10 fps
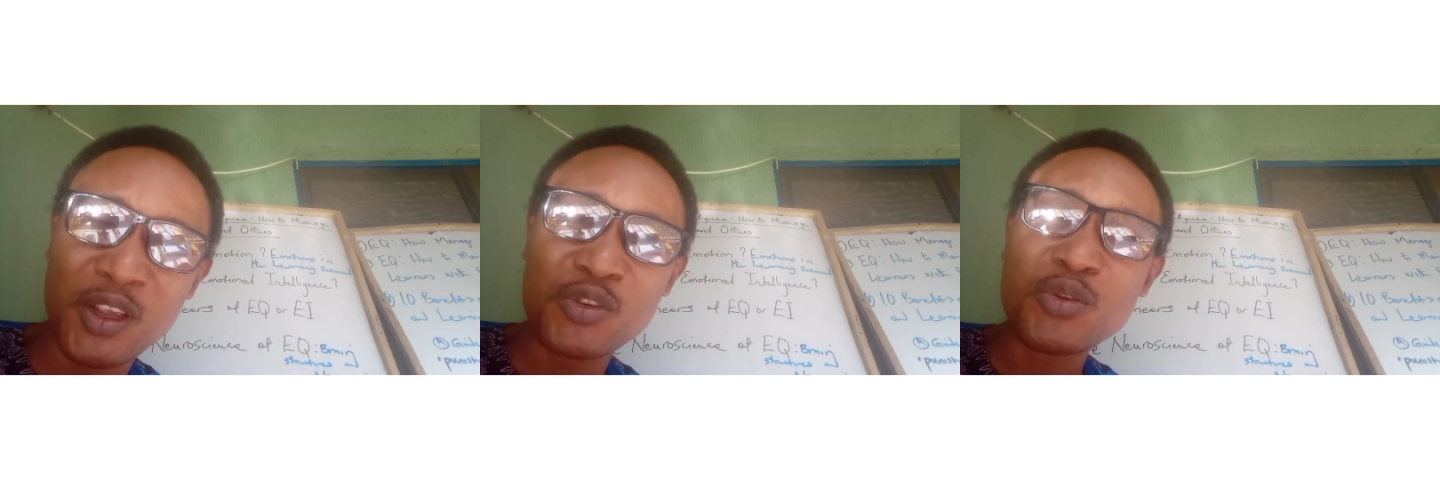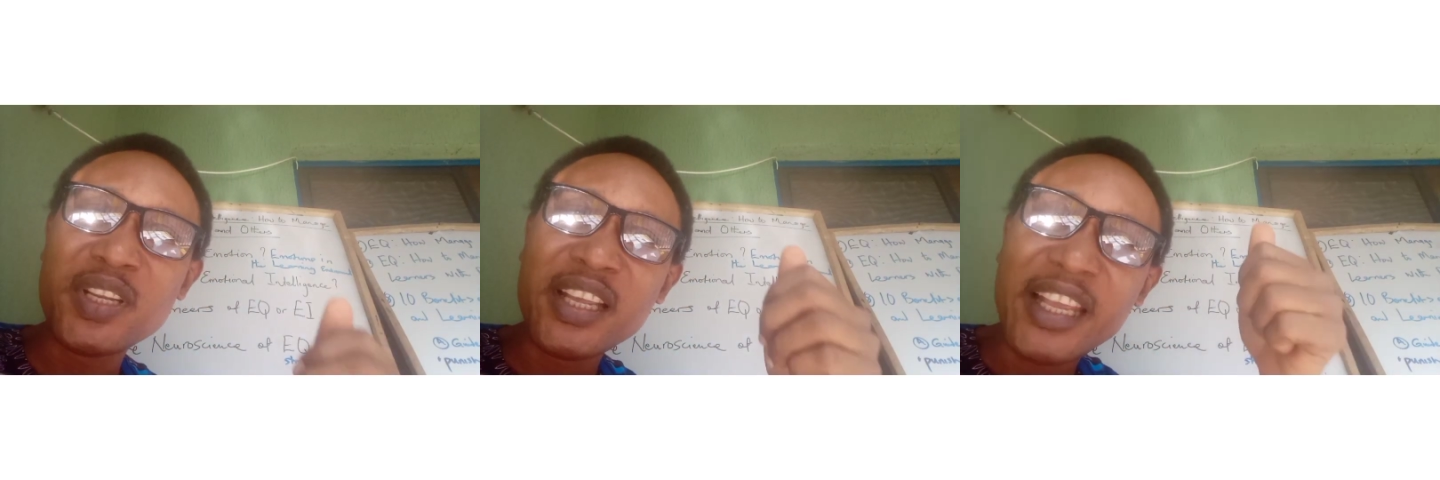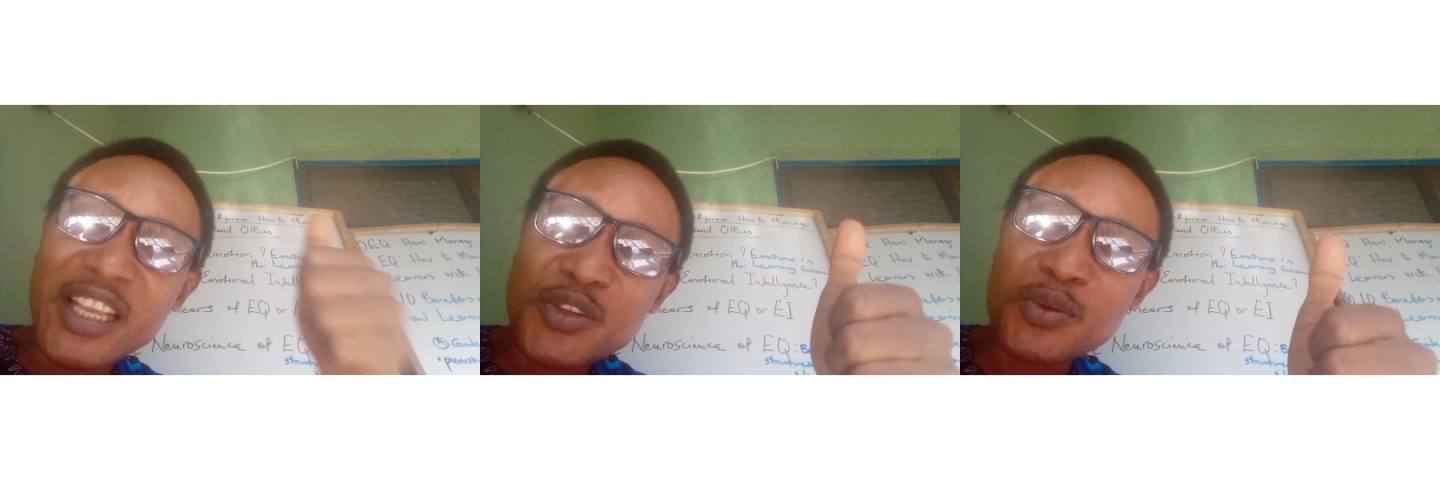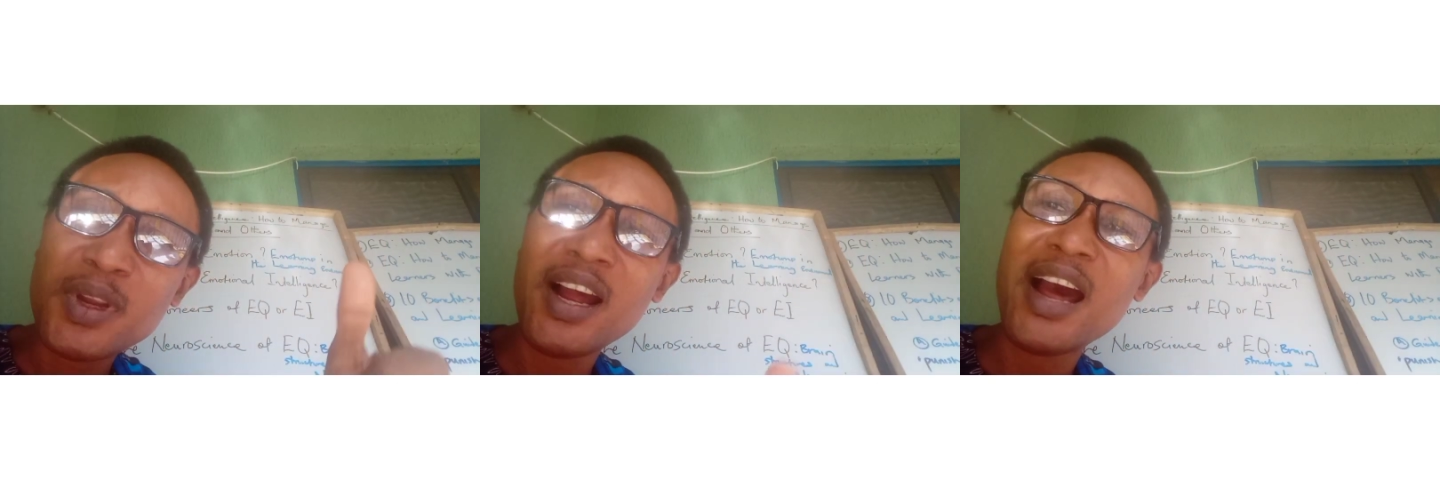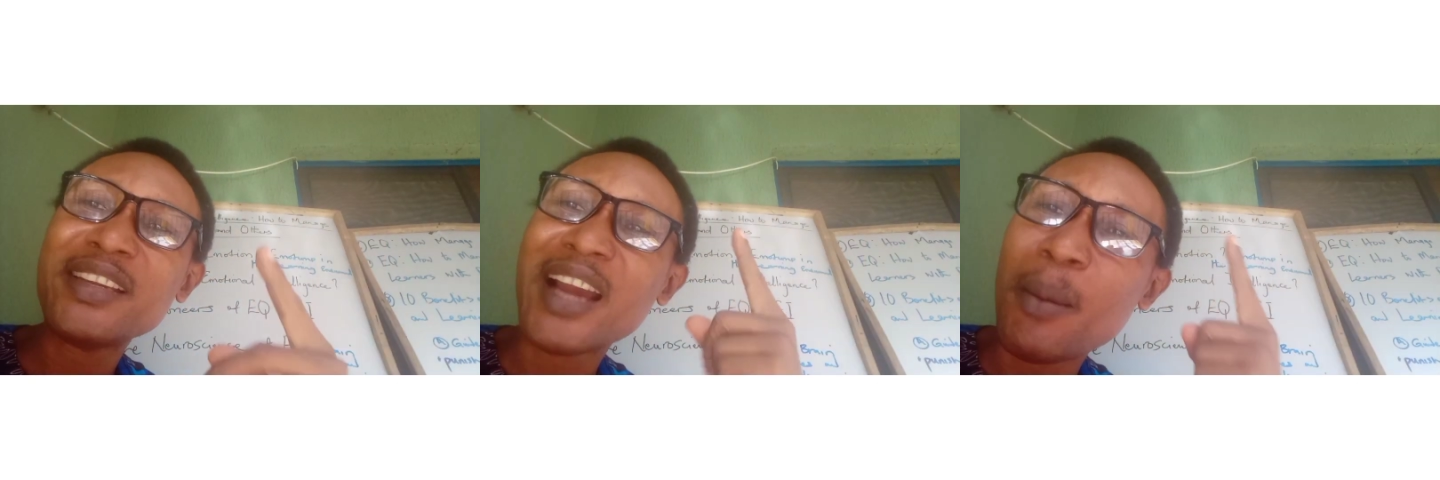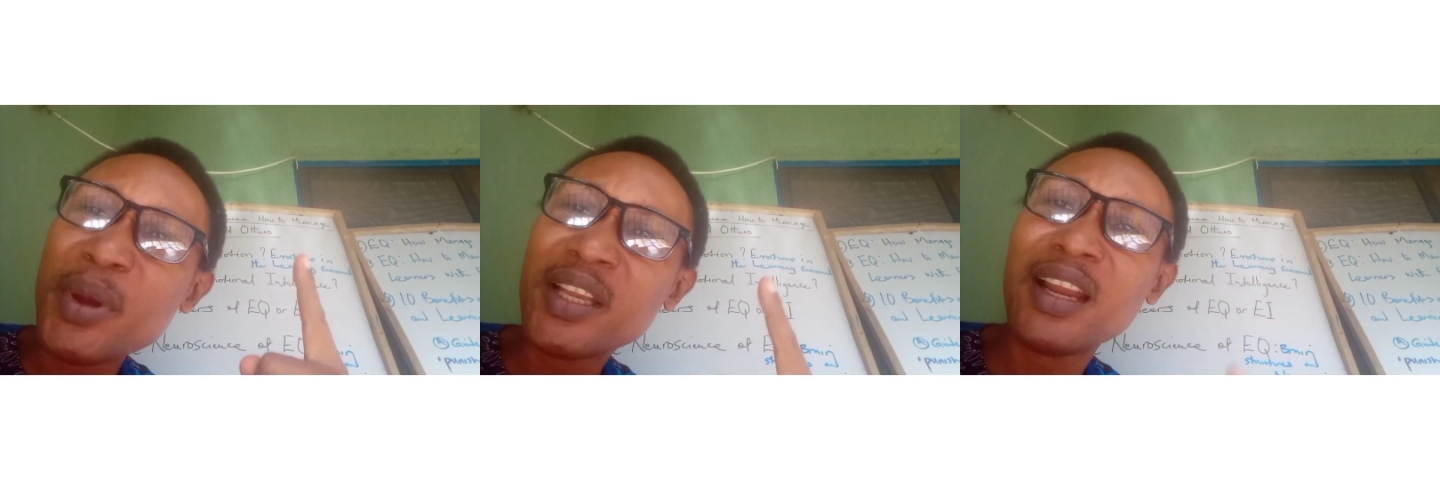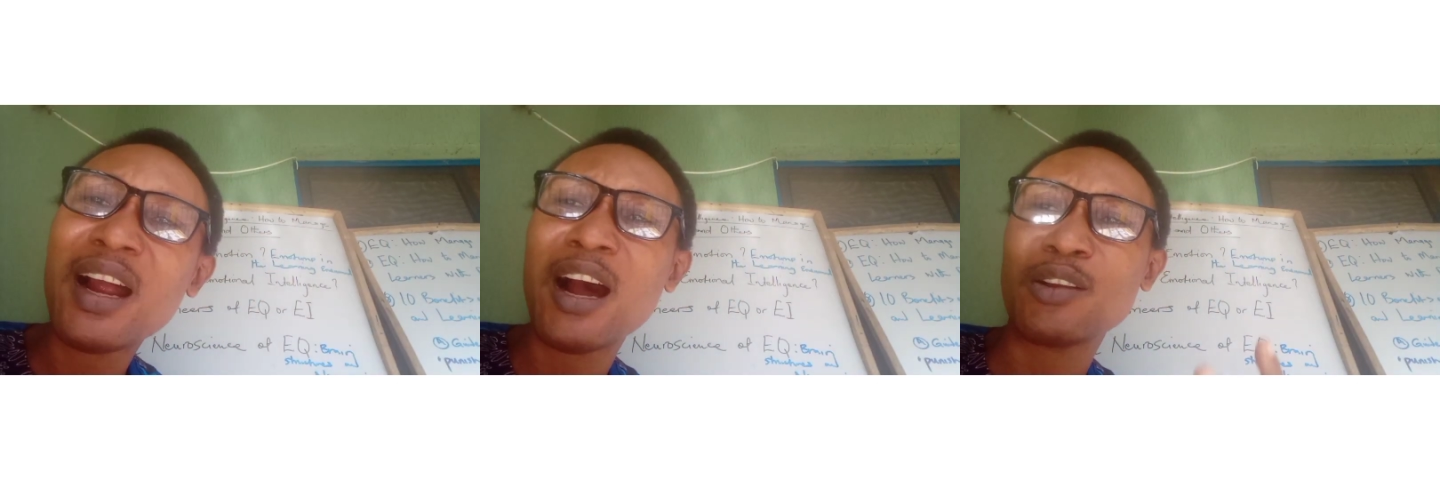So the insula and the
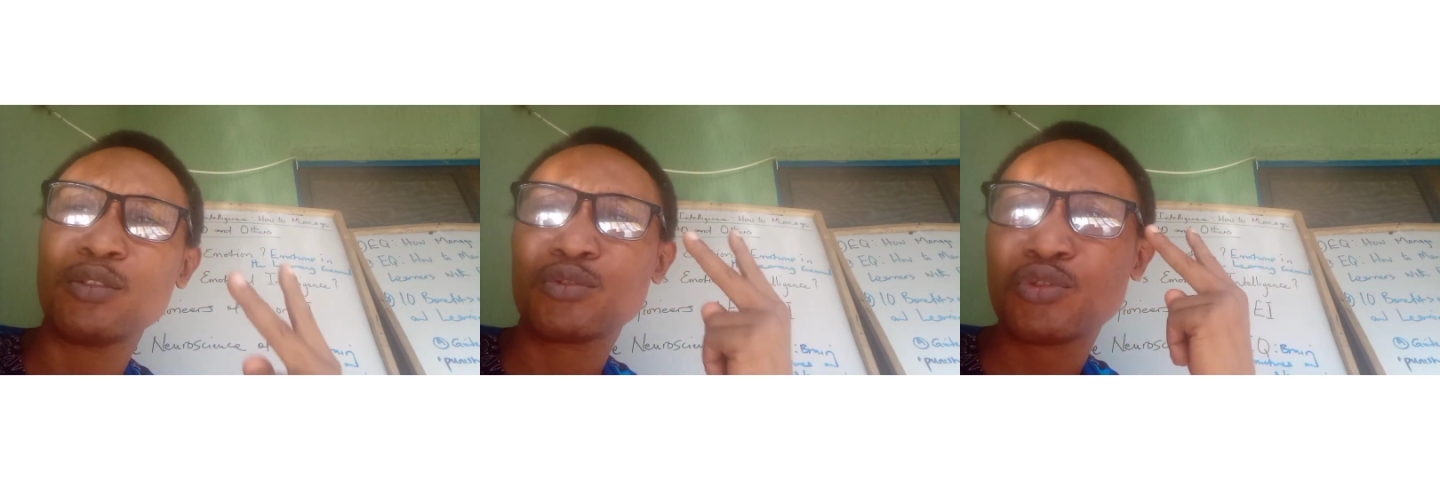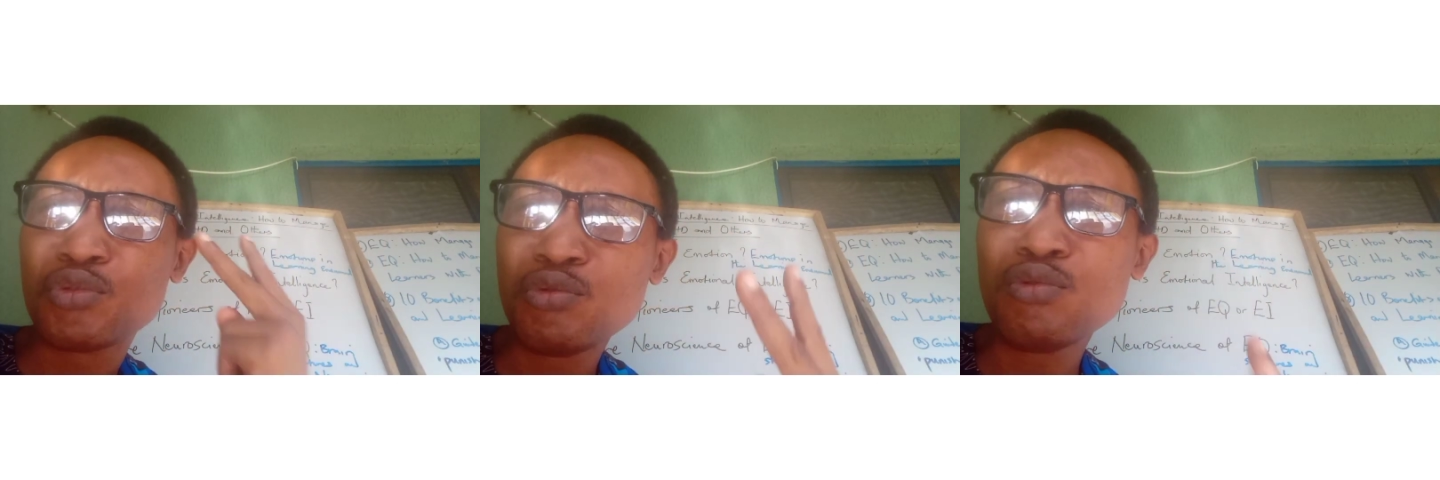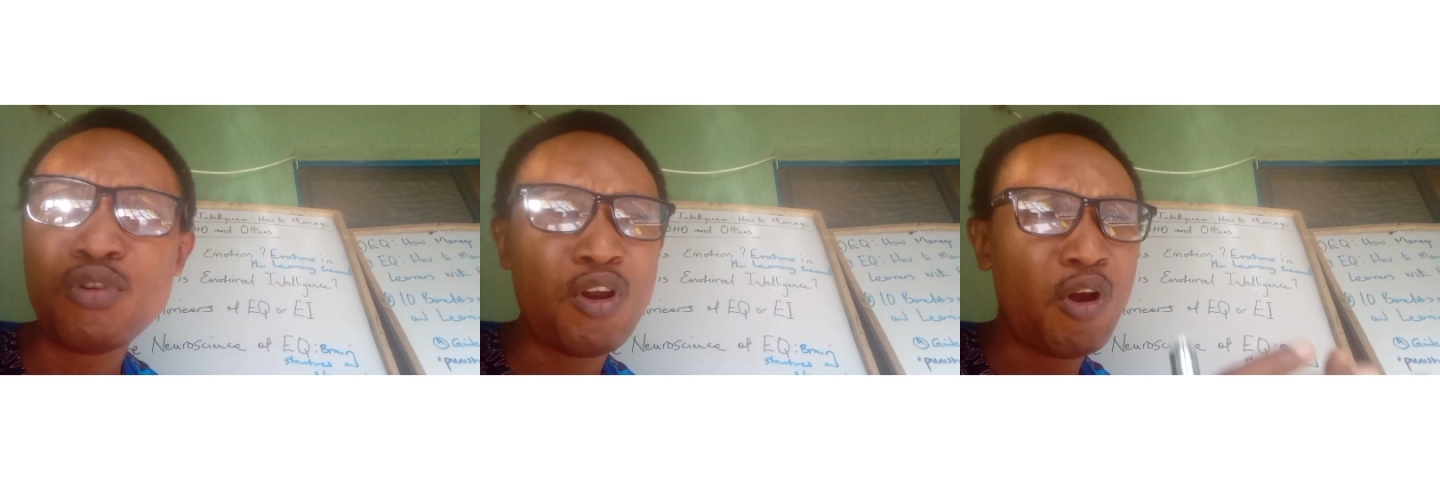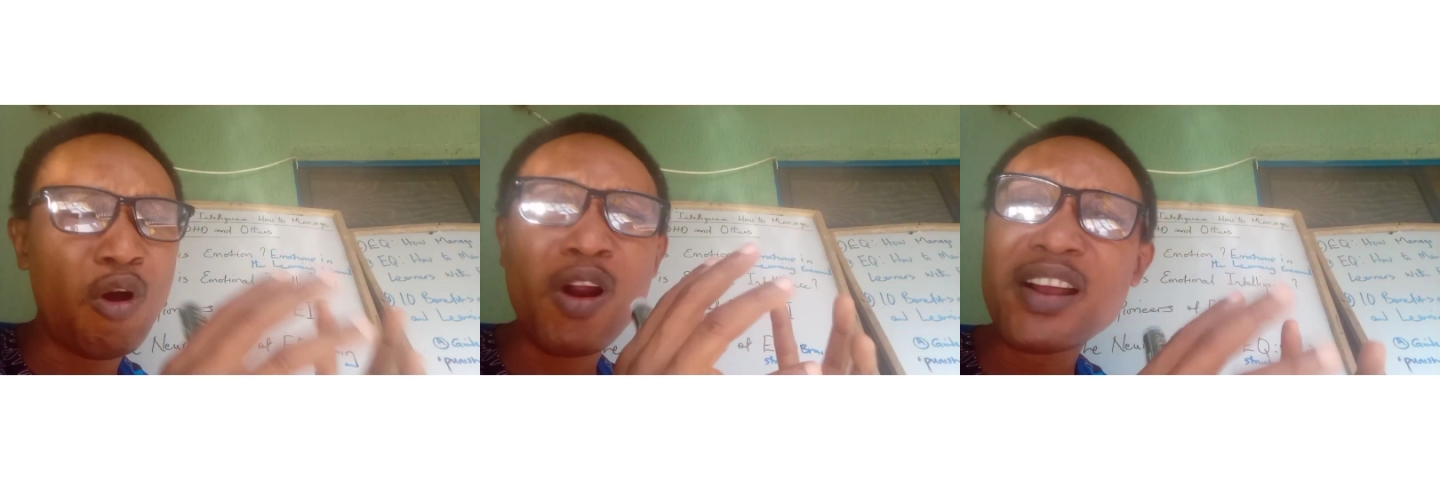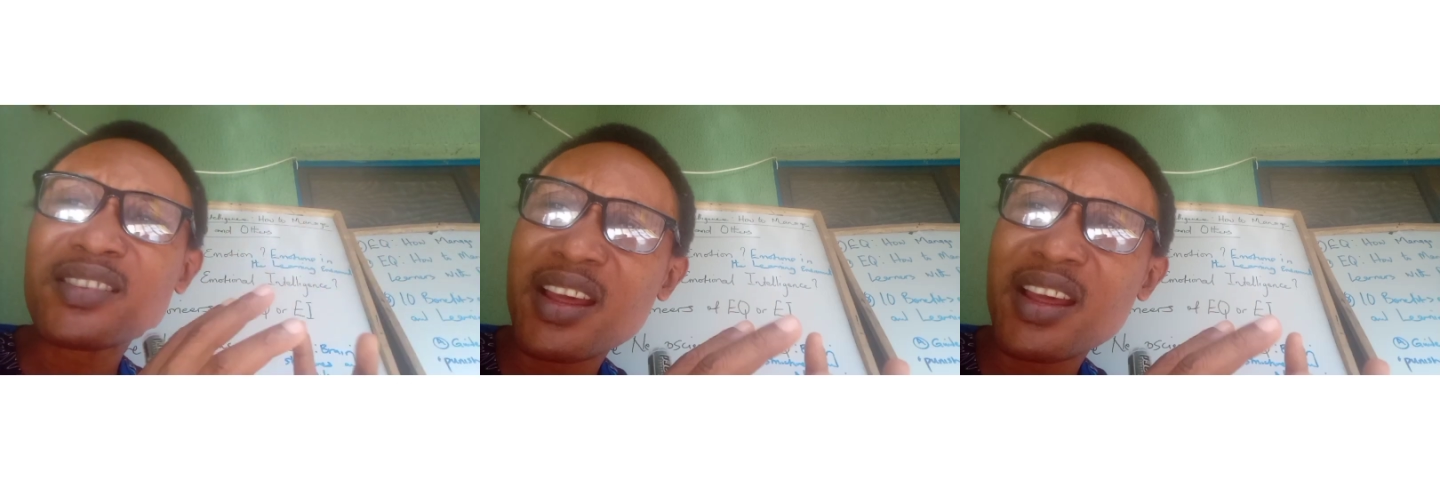amygdala are two organs